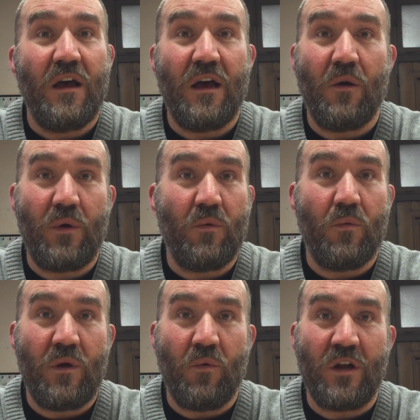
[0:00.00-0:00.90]
We
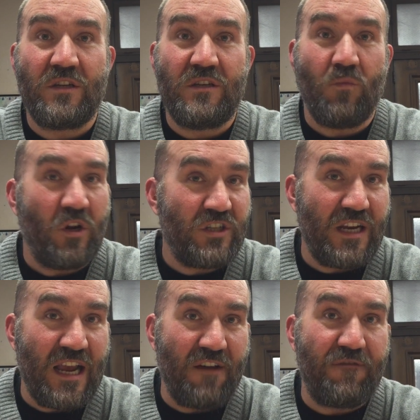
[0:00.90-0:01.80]
want you
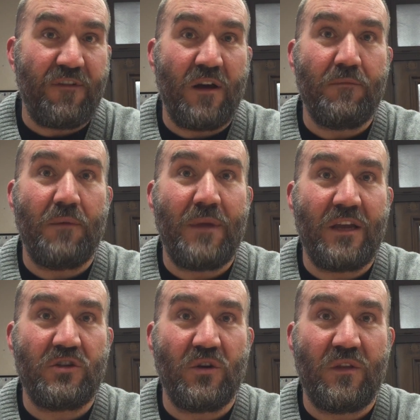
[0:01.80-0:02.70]
to have fun, but
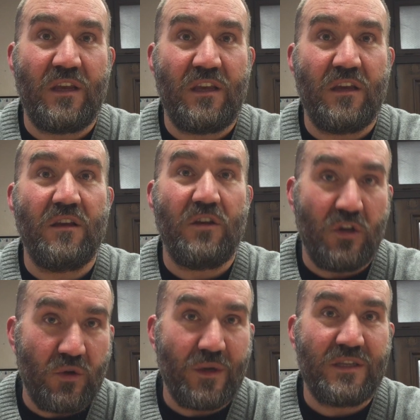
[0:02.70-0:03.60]
make sure that
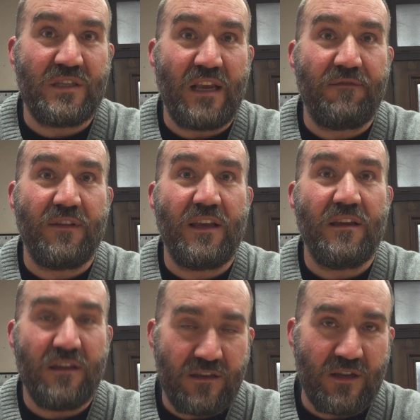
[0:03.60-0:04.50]
you do it
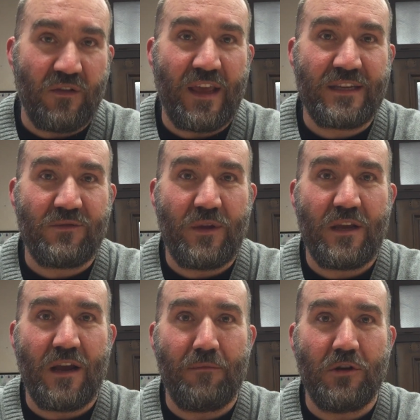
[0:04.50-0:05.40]
safely. Until next
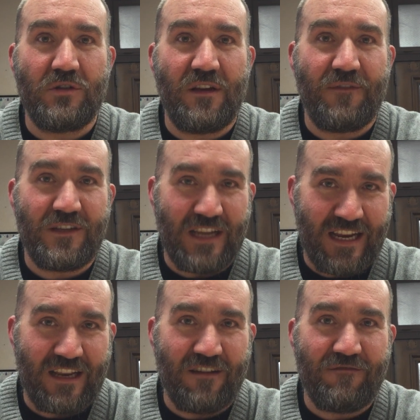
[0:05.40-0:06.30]
week, I'm your Chief
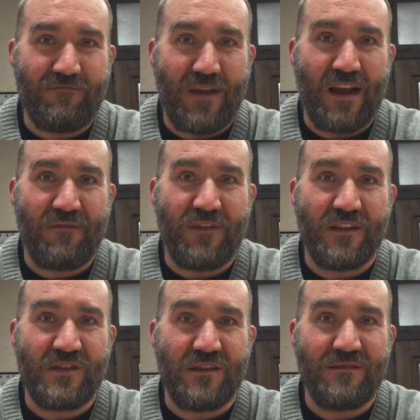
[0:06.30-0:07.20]
Executive, Matt
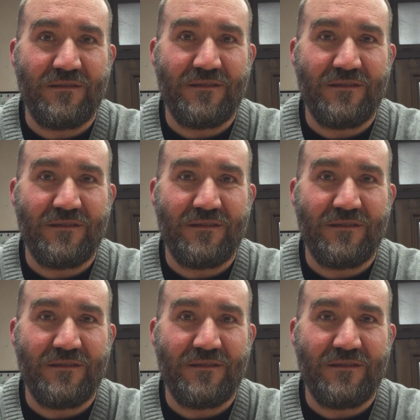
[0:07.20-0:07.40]
Vincent.